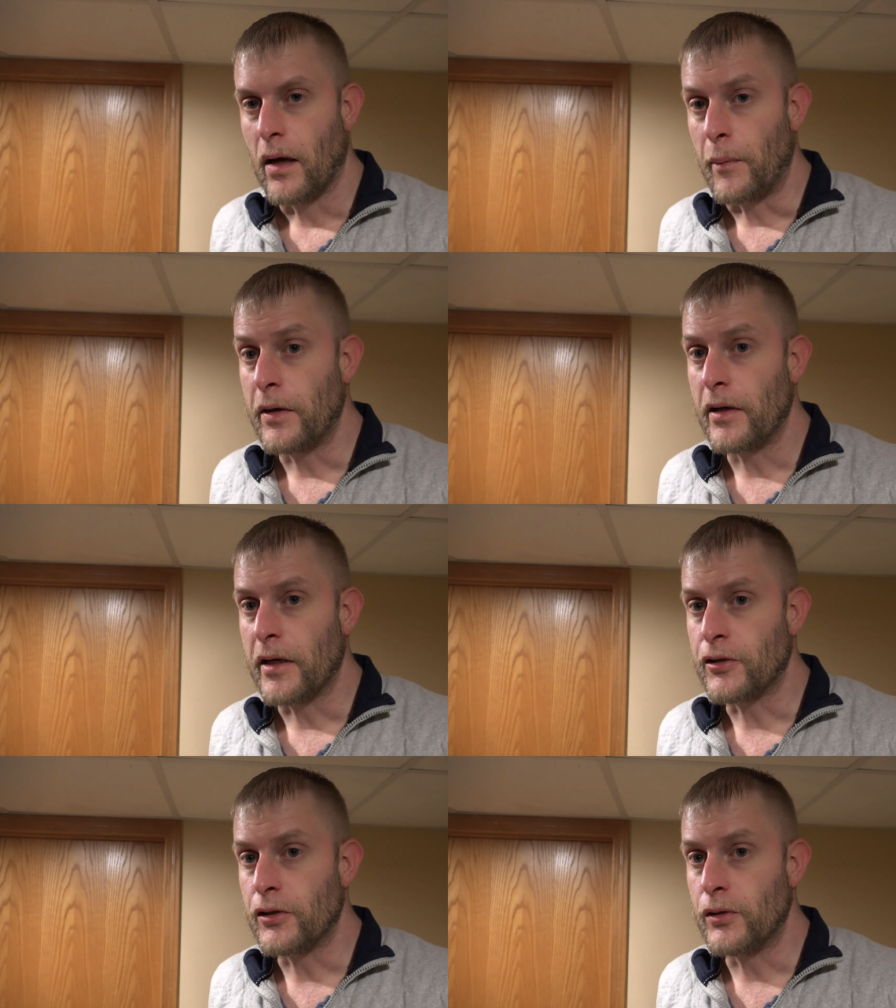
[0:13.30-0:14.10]
I'm here
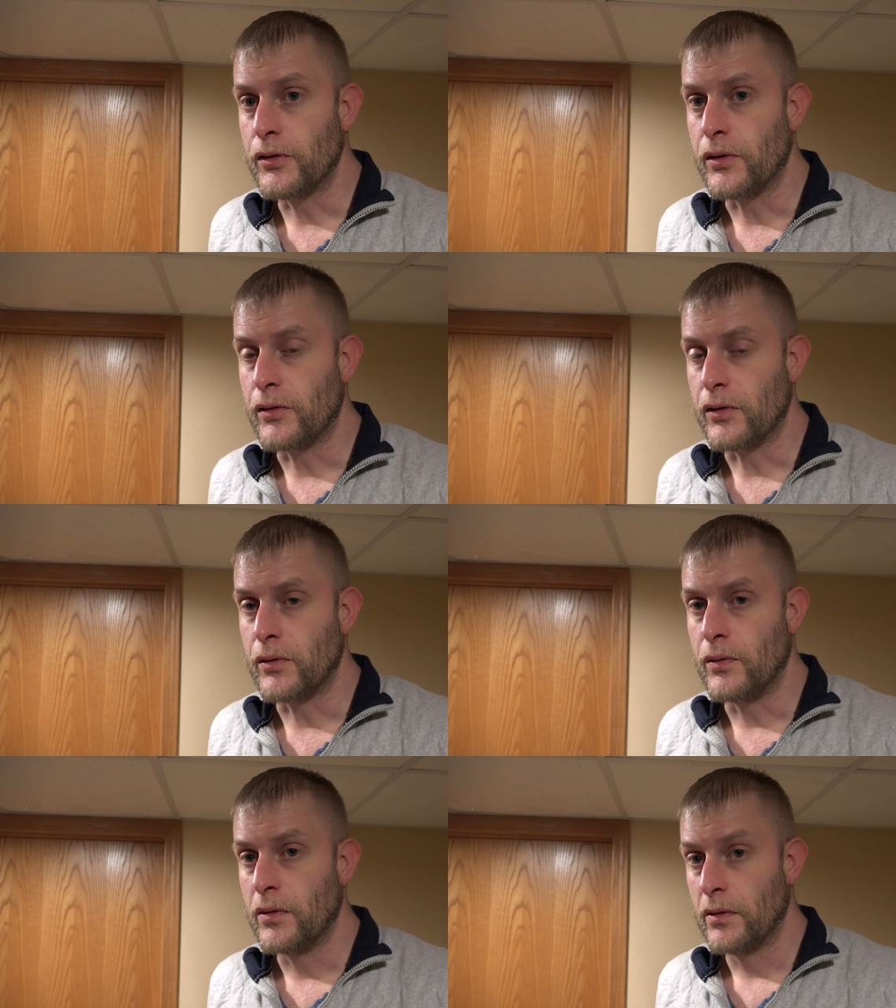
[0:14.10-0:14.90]
to introduce you
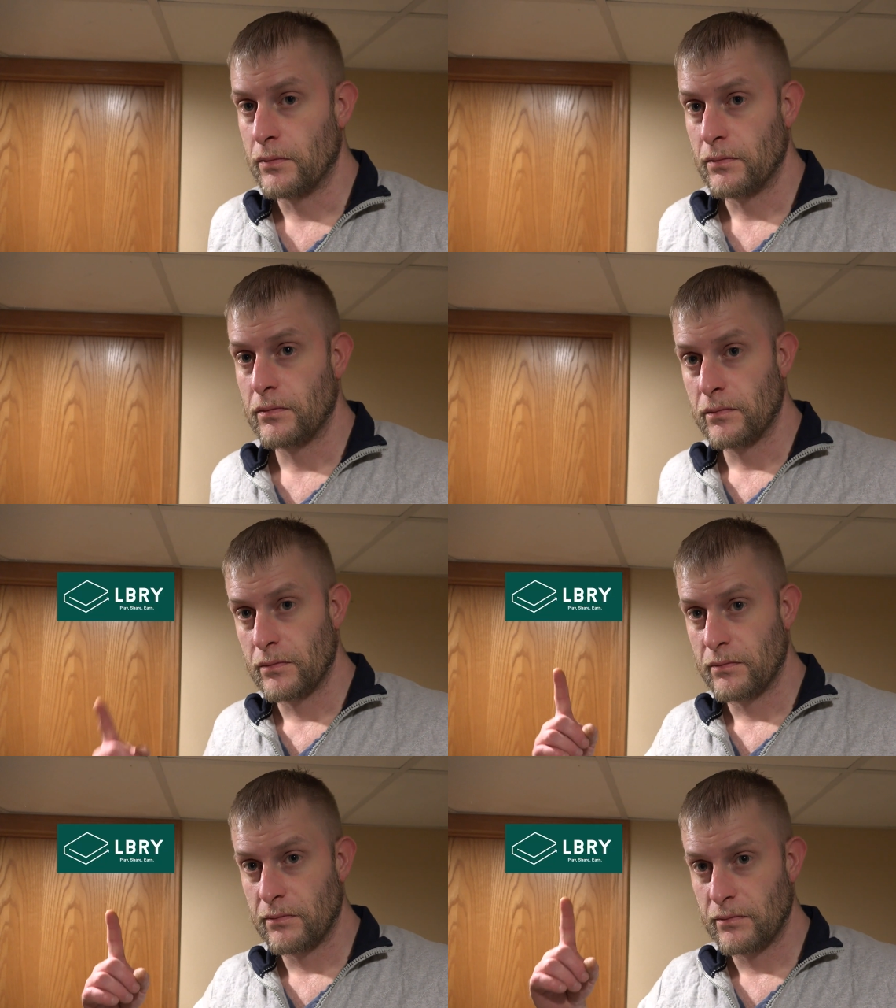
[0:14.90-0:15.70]
to
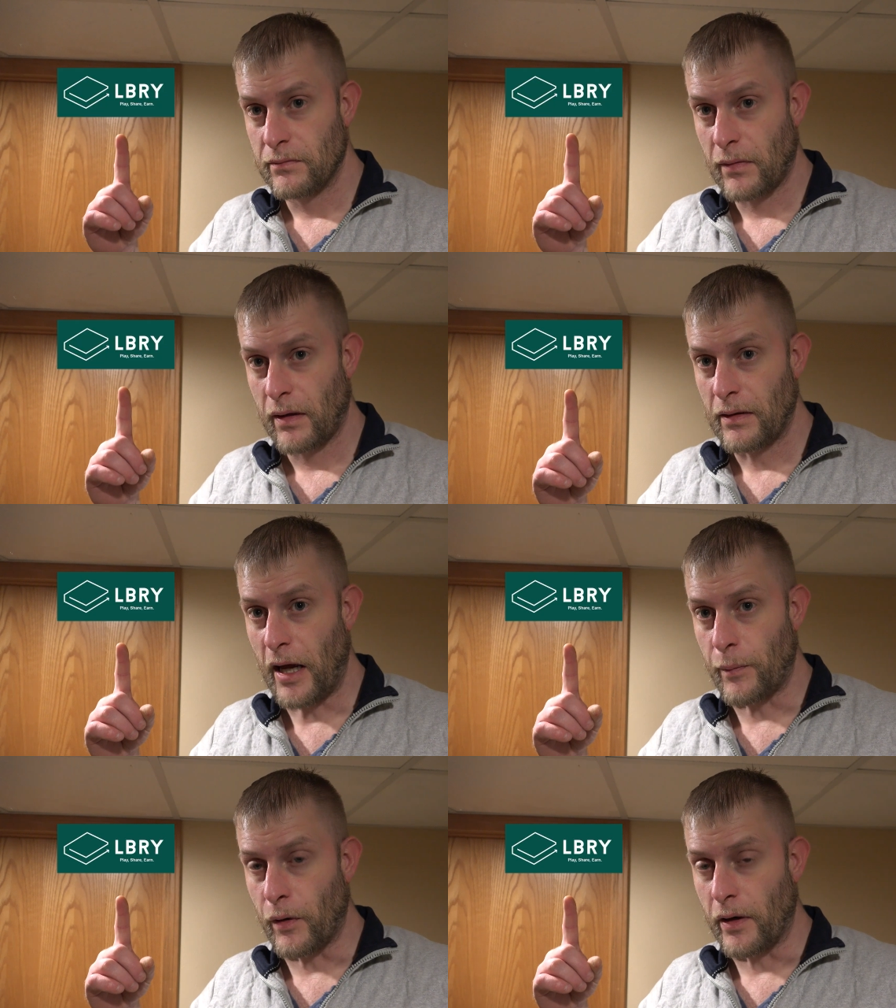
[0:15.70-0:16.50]

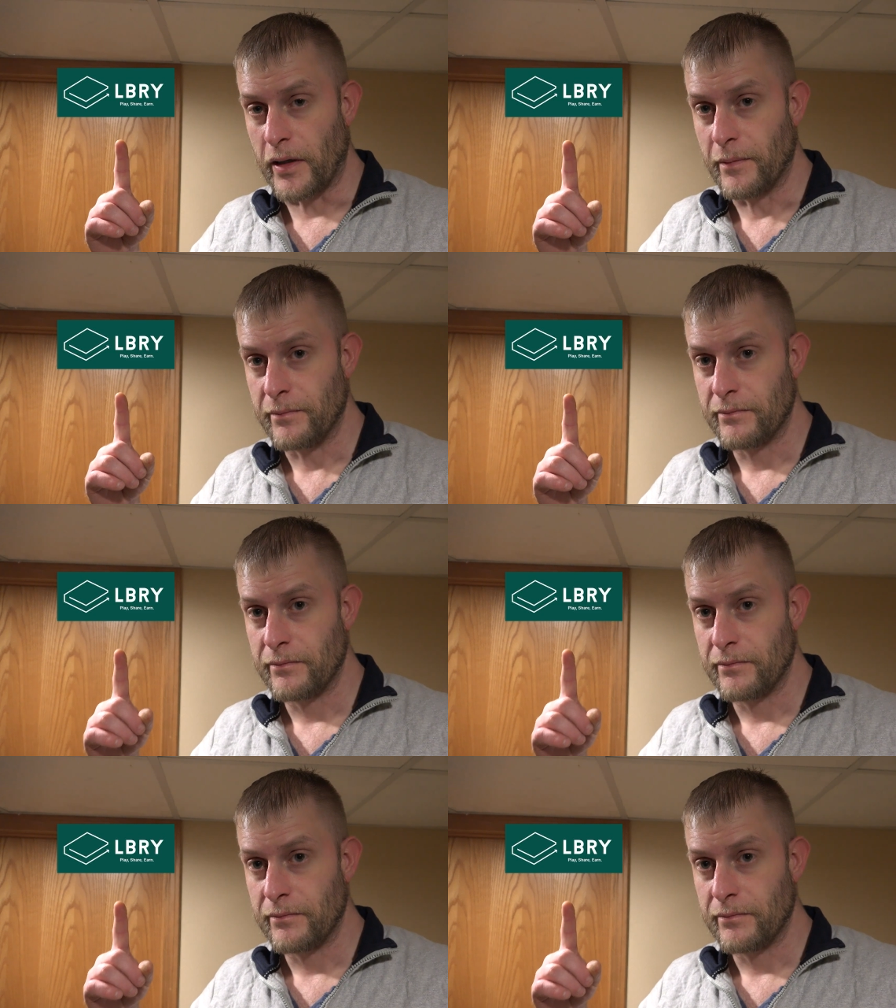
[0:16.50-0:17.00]
LBRY.